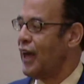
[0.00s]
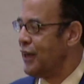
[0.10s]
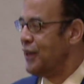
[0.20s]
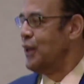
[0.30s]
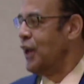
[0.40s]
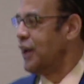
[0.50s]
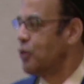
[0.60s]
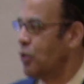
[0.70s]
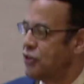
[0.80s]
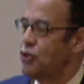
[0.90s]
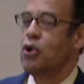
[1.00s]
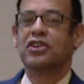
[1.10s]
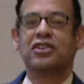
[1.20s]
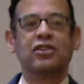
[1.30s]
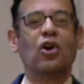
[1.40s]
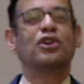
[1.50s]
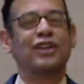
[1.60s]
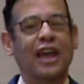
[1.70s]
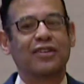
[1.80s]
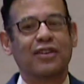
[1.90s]
workshops that you
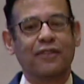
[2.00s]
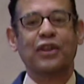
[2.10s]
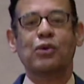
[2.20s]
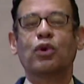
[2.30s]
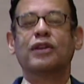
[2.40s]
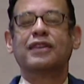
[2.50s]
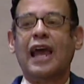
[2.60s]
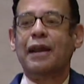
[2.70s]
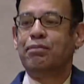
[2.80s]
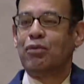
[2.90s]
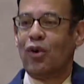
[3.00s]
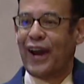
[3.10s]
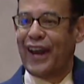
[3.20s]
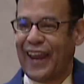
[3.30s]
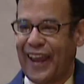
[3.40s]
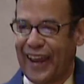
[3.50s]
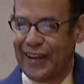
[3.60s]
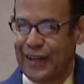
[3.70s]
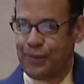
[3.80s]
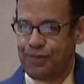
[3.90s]
can focus on for your particular
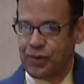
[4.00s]
needs,